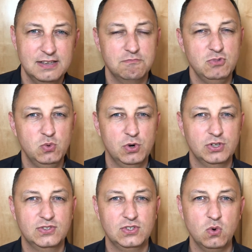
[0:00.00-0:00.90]
you were
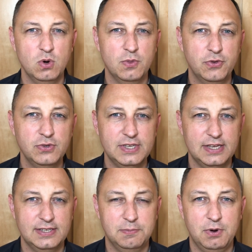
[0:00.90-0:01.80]
so
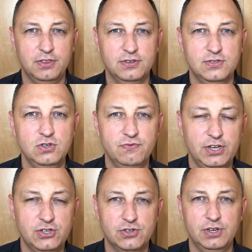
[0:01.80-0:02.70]
enthusiastic about this new
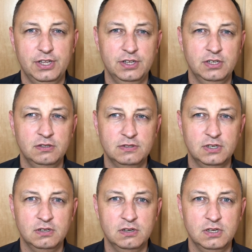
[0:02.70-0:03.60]
venture, and then
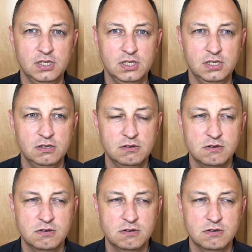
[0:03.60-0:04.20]
suddenly